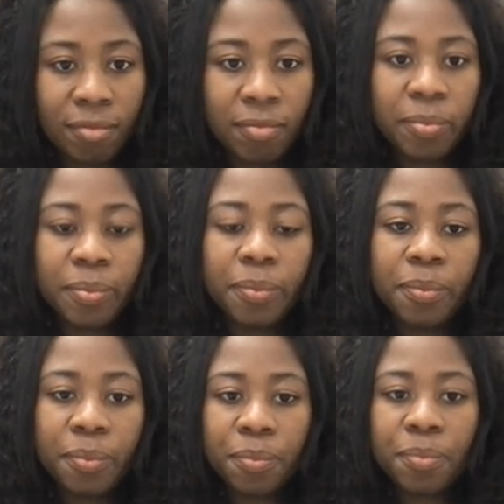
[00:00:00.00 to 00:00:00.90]

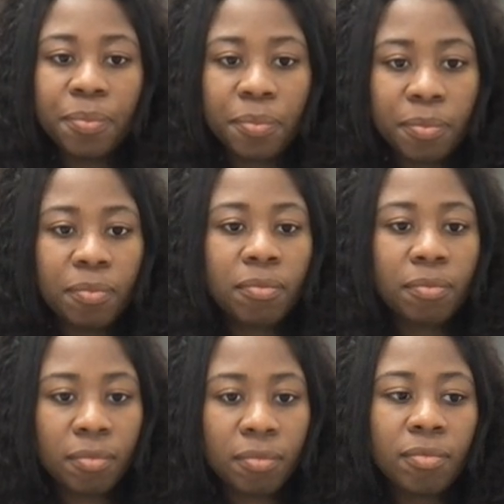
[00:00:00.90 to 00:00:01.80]

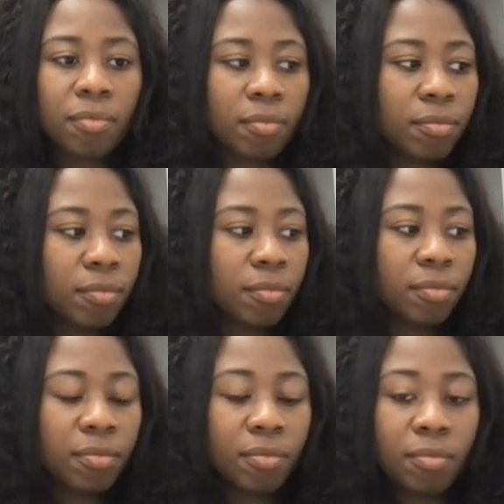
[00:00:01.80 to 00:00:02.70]

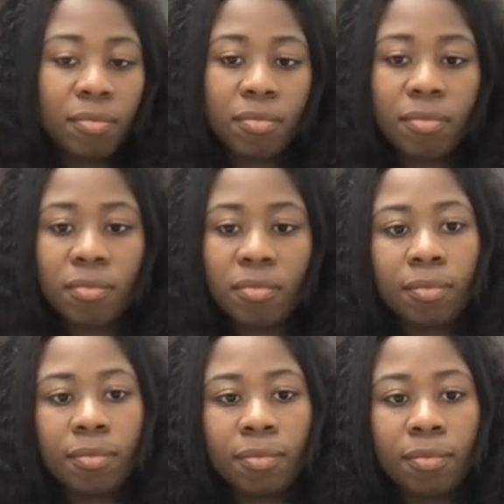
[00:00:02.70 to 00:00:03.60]

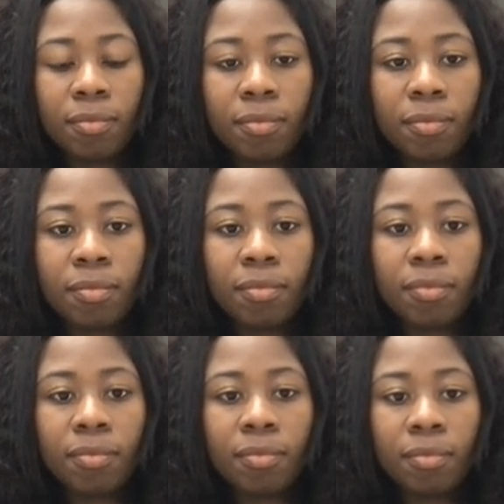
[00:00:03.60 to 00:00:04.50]

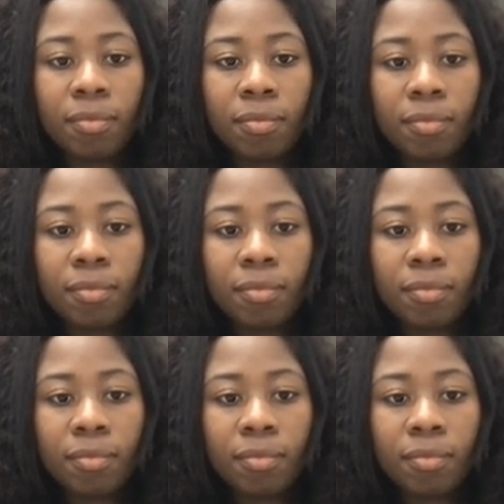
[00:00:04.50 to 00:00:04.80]
(not speaking)